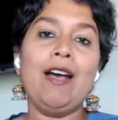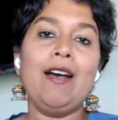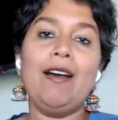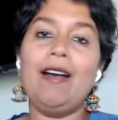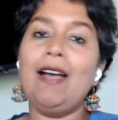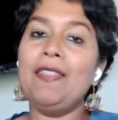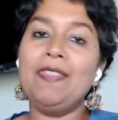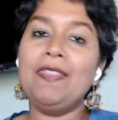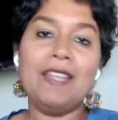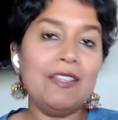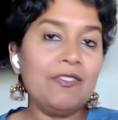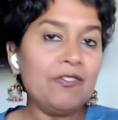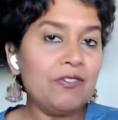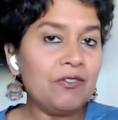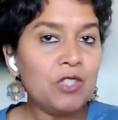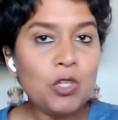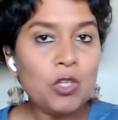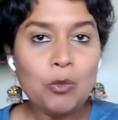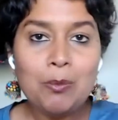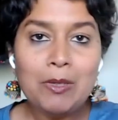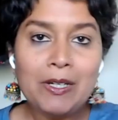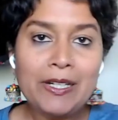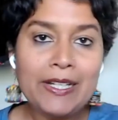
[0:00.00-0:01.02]
and then
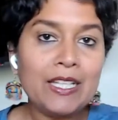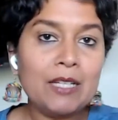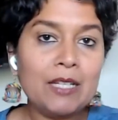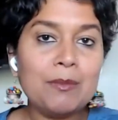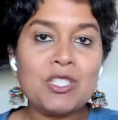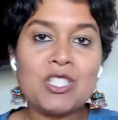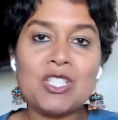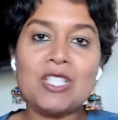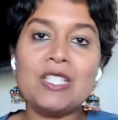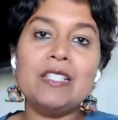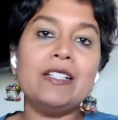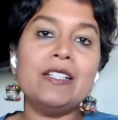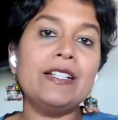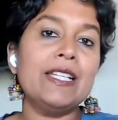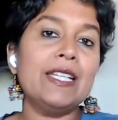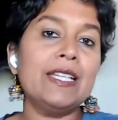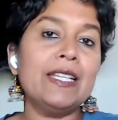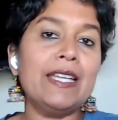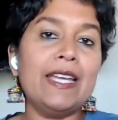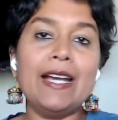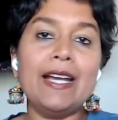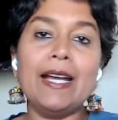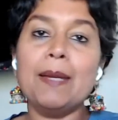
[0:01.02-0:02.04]
you're building a machine
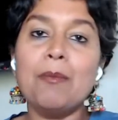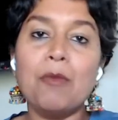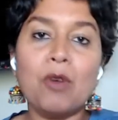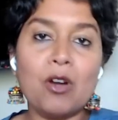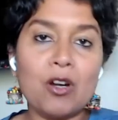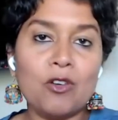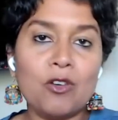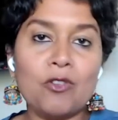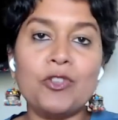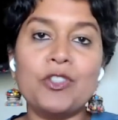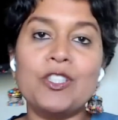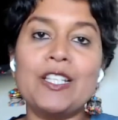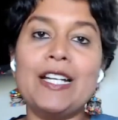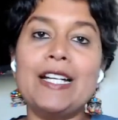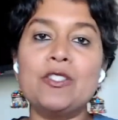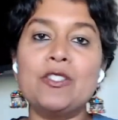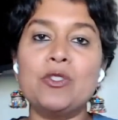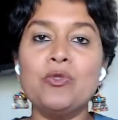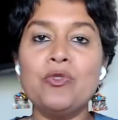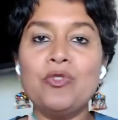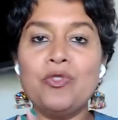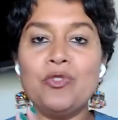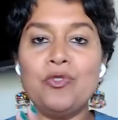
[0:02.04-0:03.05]
learning AI model for that.
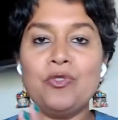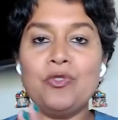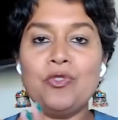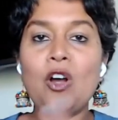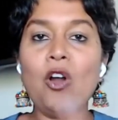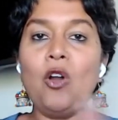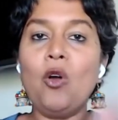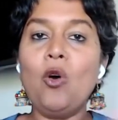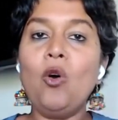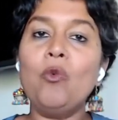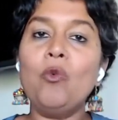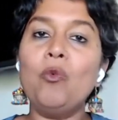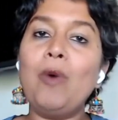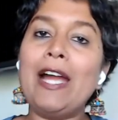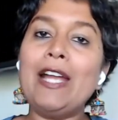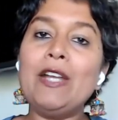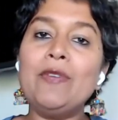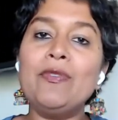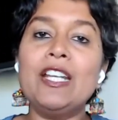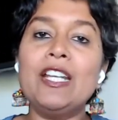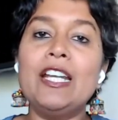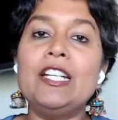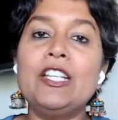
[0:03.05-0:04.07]
So a
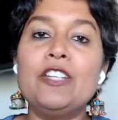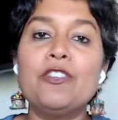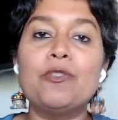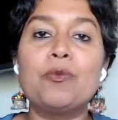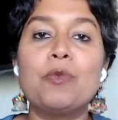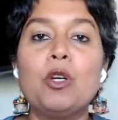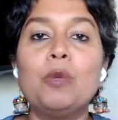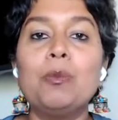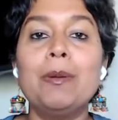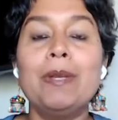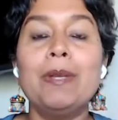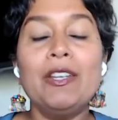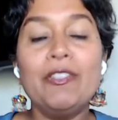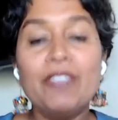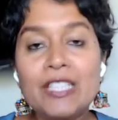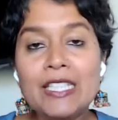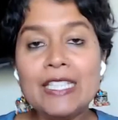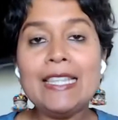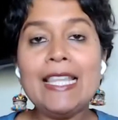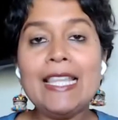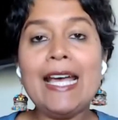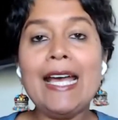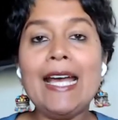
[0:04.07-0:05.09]
wide variety of problems. And
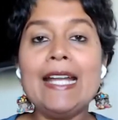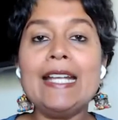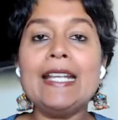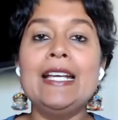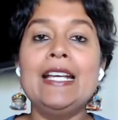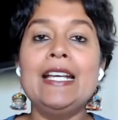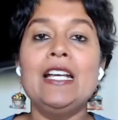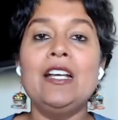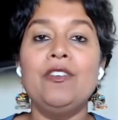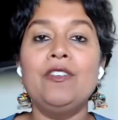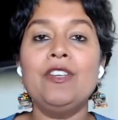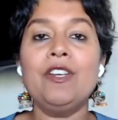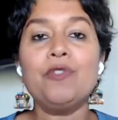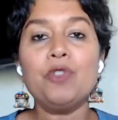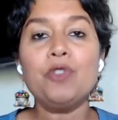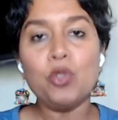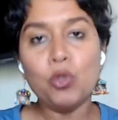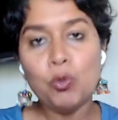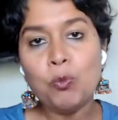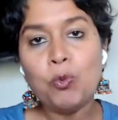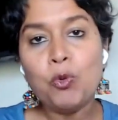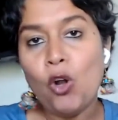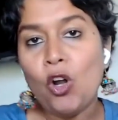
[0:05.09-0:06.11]
within that, we have
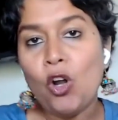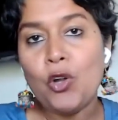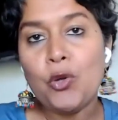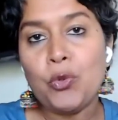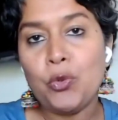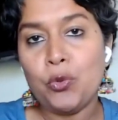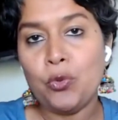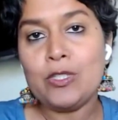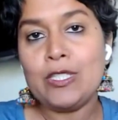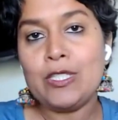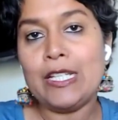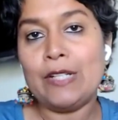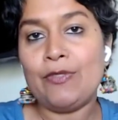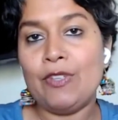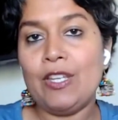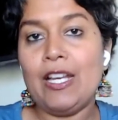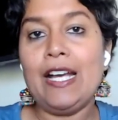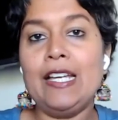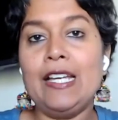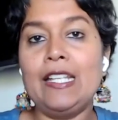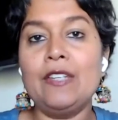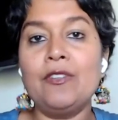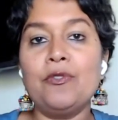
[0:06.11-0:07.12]
two broad roles that we're
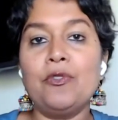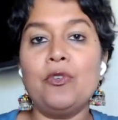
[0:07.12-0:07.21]
hiring